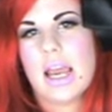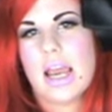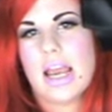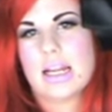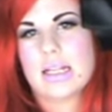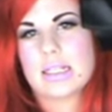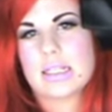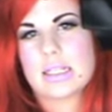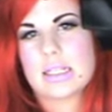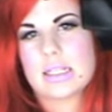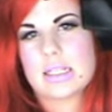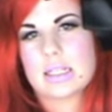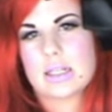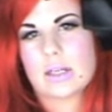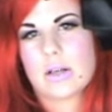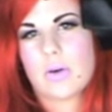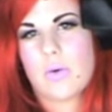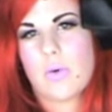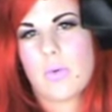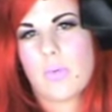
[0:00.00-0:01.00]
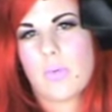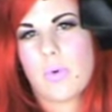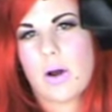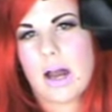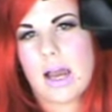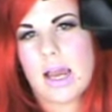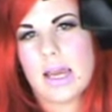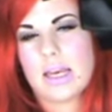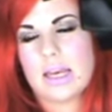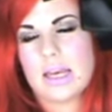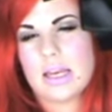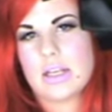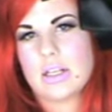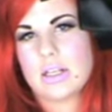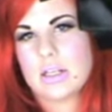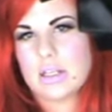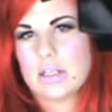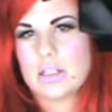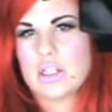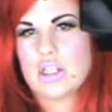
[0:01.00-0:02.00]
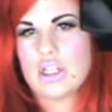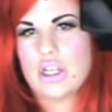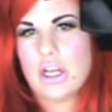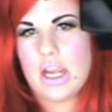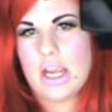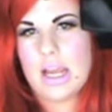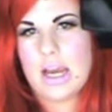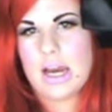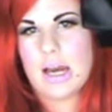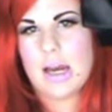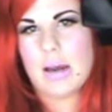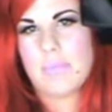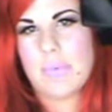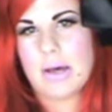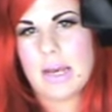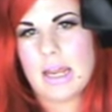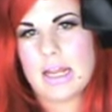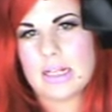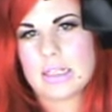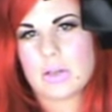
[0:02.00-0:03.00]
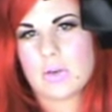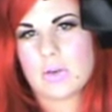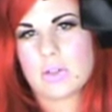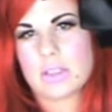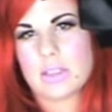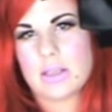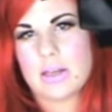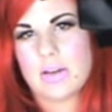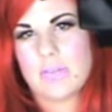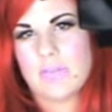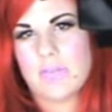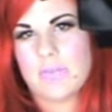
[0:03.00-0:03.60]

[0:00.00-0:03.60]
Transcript: It's quite sheer, but it's also